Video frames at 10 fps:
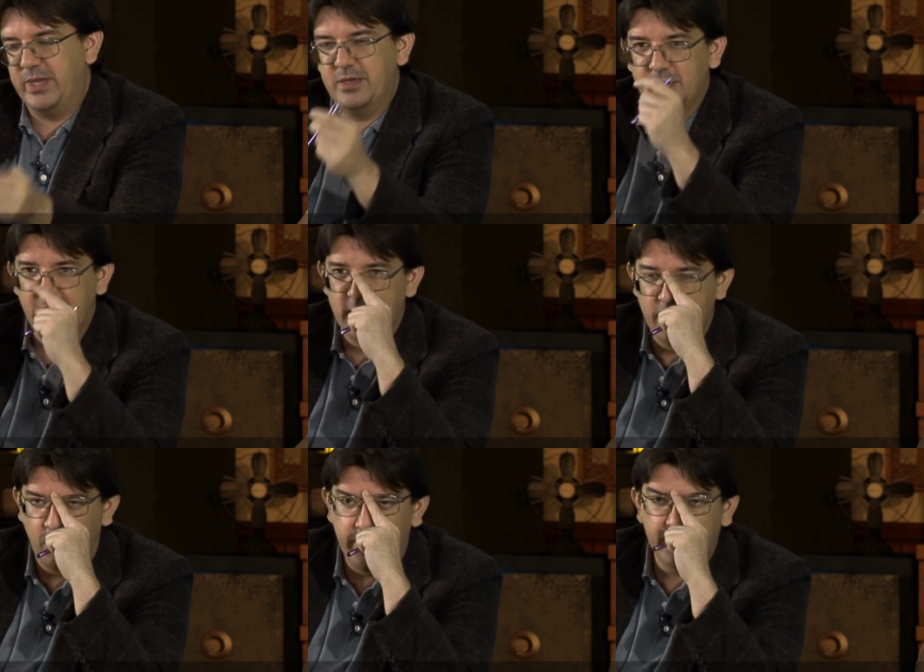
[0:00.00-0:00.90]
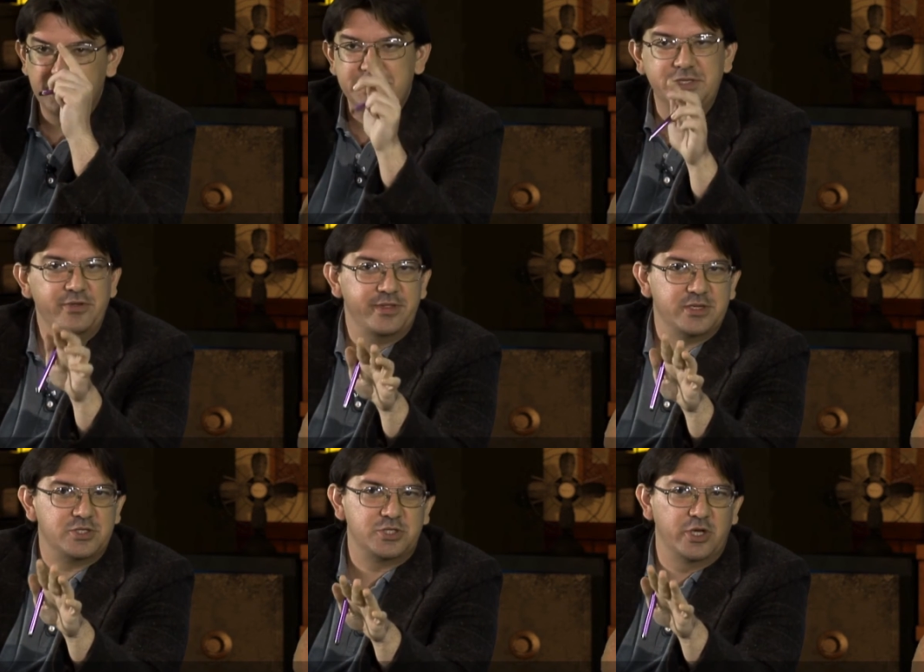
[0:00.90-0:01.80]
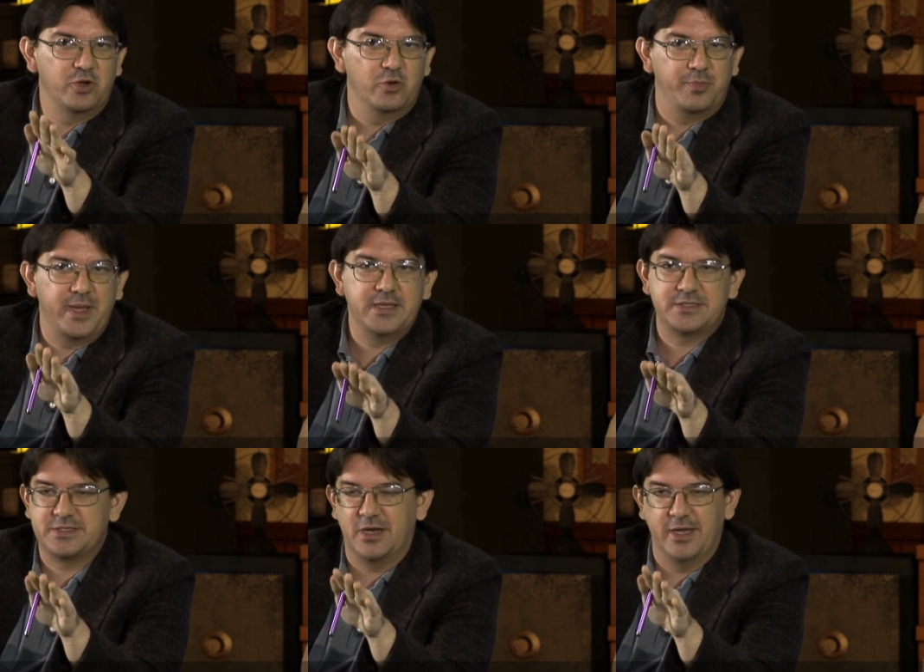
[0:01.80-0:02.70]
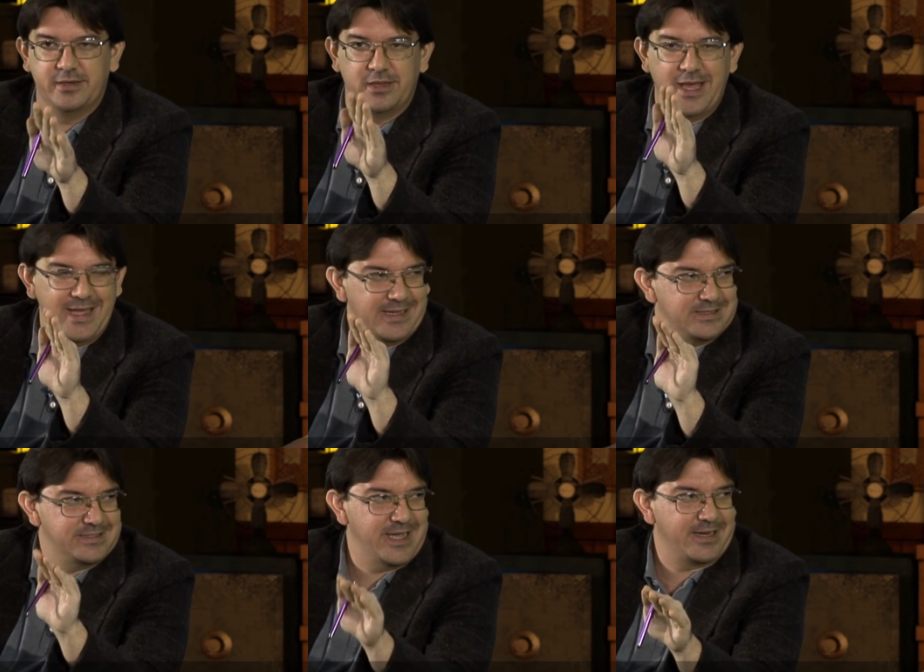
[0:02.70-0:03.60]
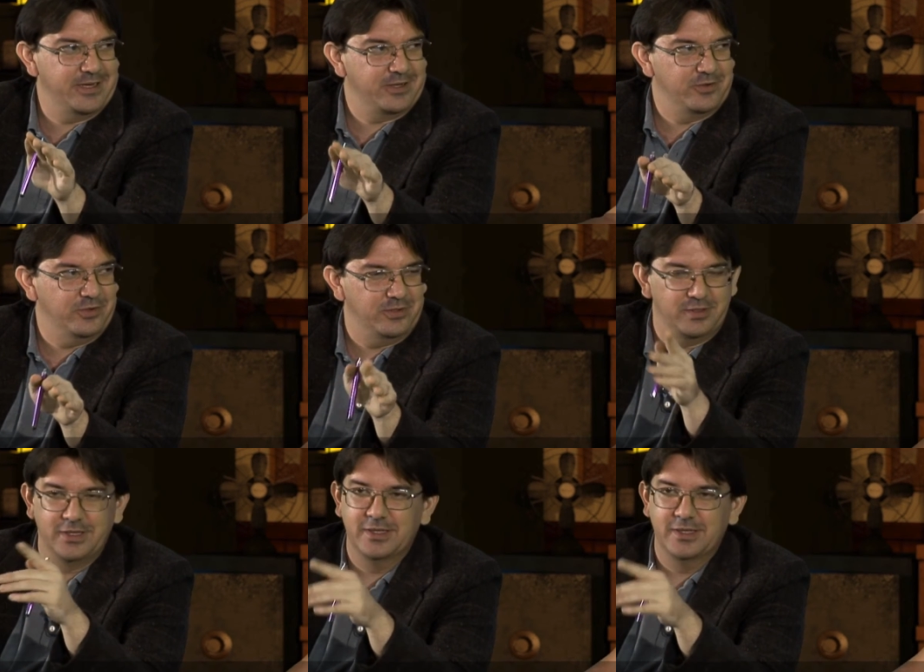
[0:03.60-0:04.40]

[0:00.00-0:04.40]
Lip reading: We don't do this show based on like technical.